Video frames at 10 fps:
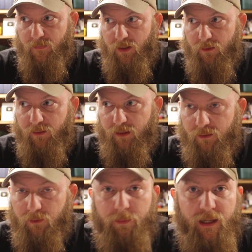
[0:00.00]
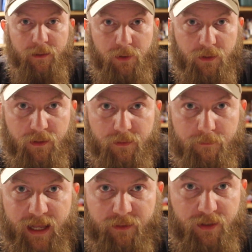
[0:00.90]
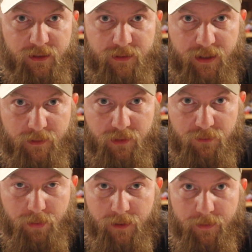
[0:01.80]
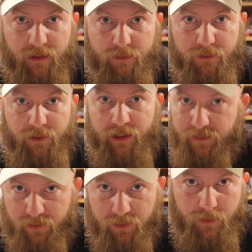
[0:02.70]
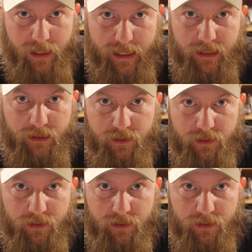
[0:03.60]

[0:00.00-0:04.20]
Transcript: Using newspaper and masking tape and spray paint to create the terrain.